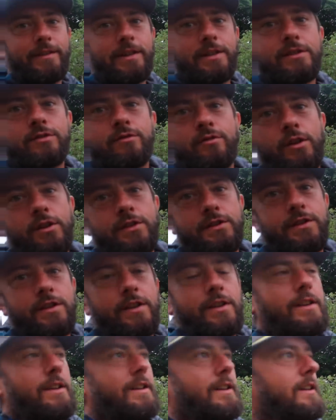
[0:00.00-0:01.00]
fingers crossed,
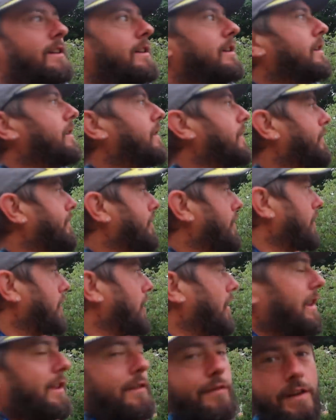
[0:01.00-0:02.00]
for an
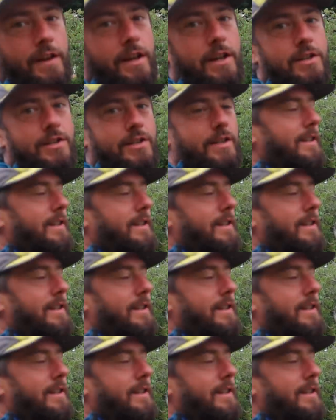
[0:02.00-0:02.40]
early finish